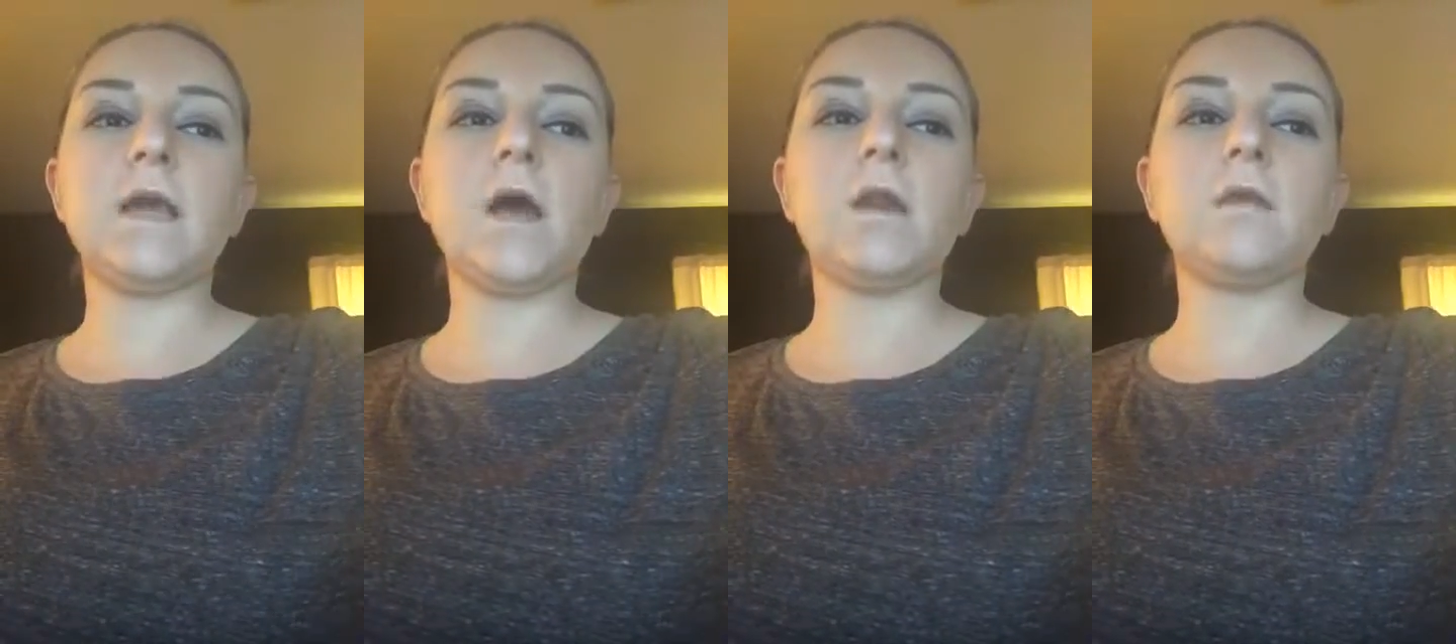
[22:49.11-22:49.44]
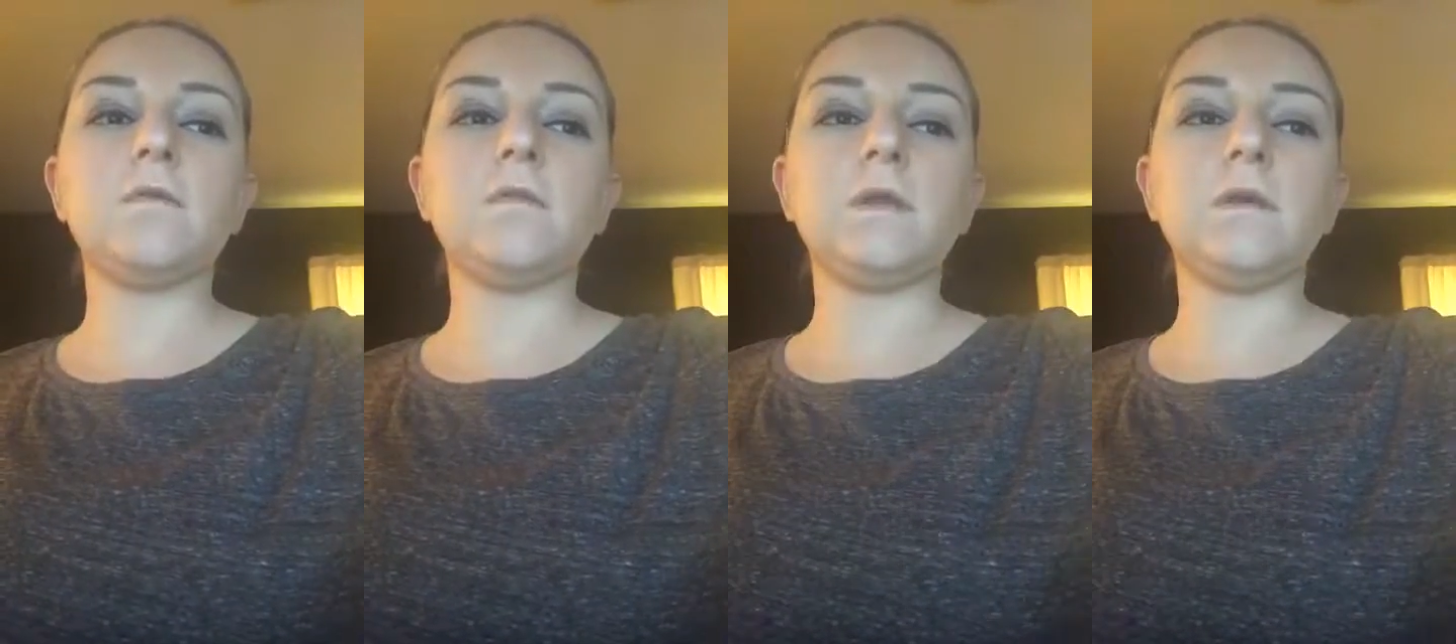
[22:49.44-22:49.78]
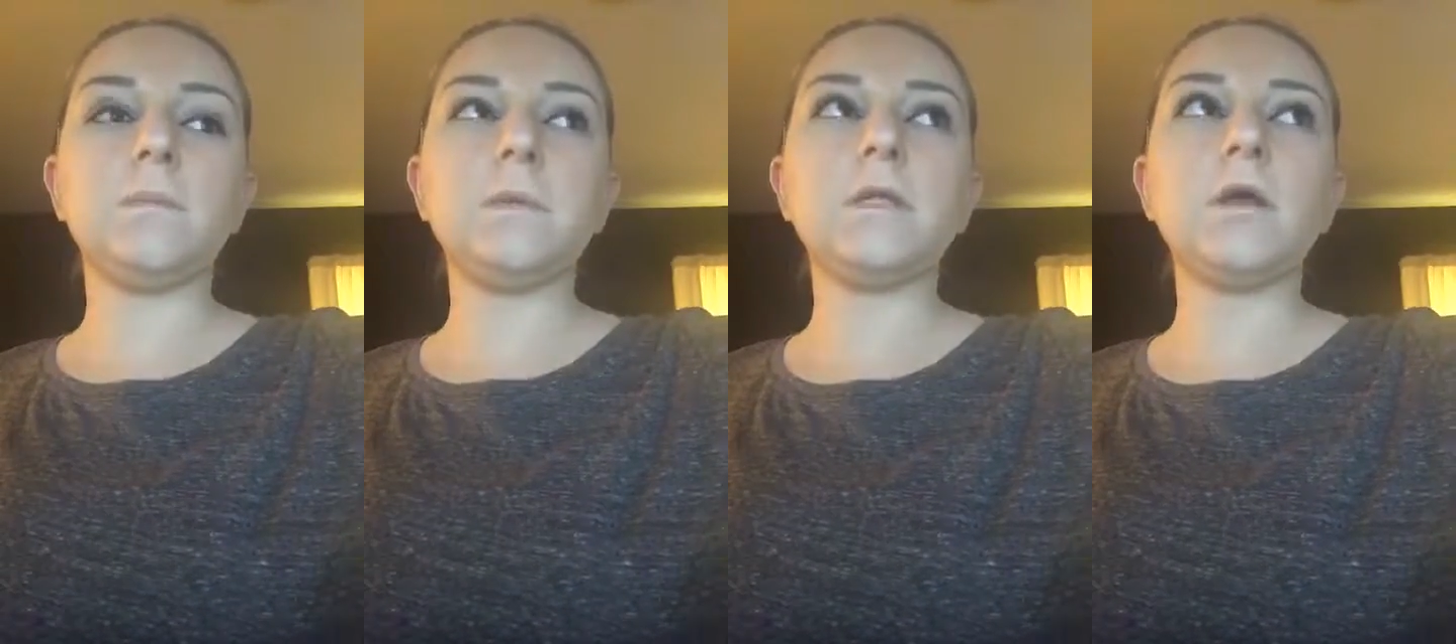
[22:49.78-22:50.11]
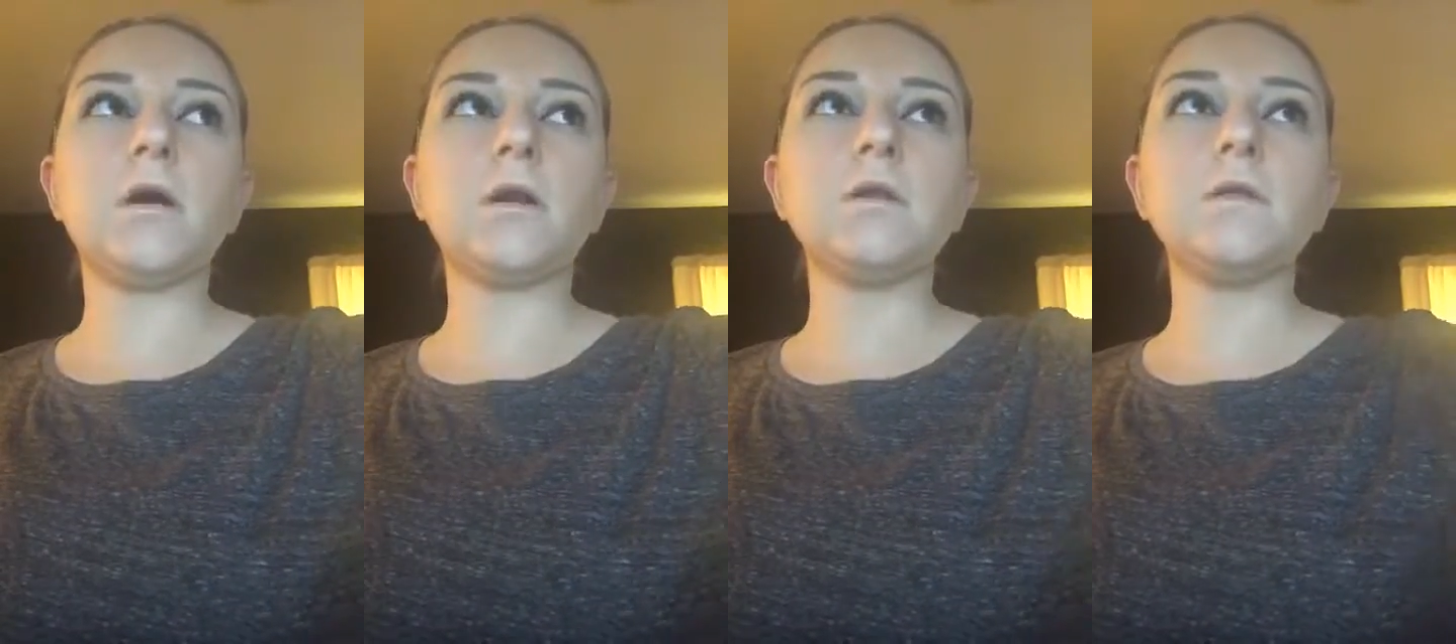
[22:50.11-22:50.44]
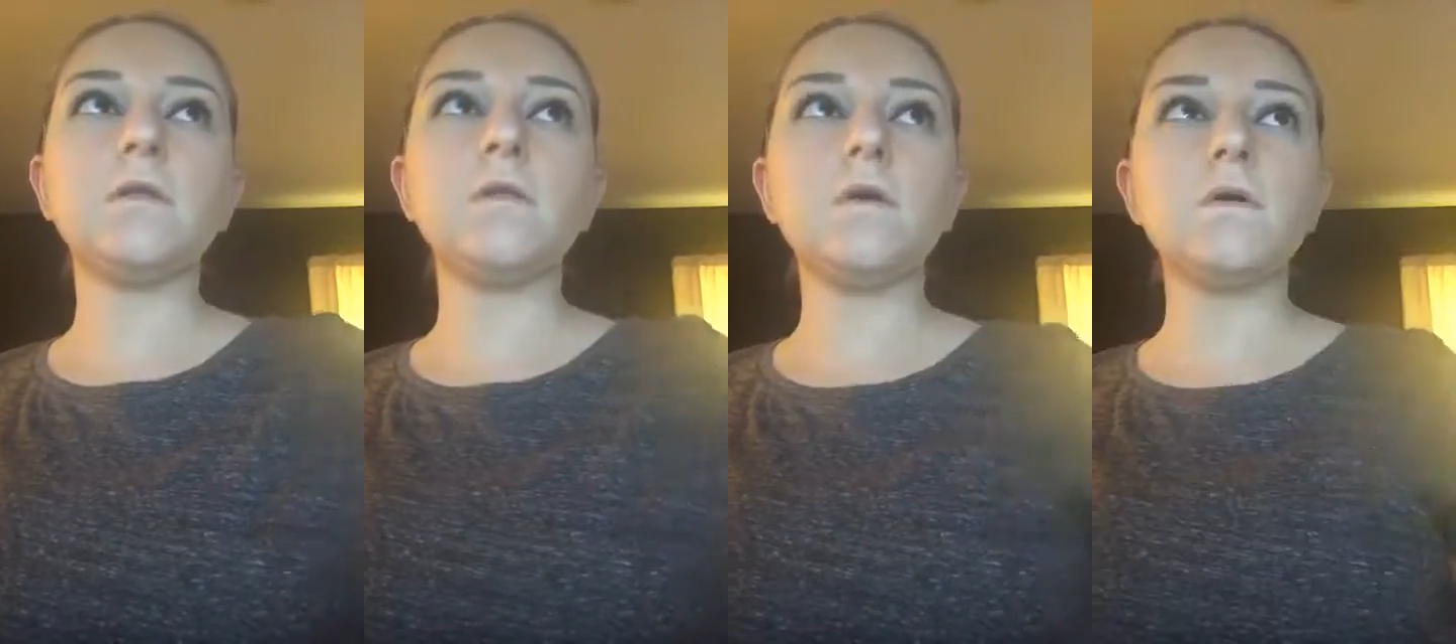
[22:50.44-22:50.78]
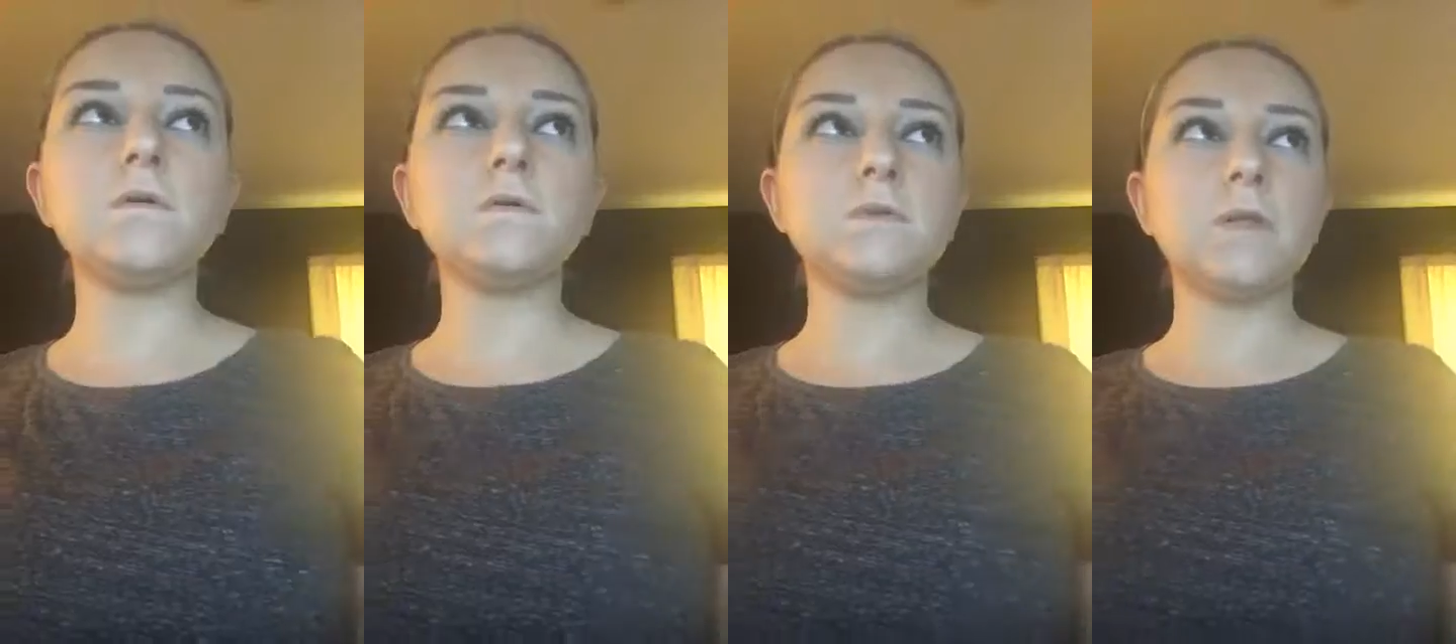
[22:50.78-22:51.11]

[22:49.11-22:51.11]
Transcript: on a little bit longer than those.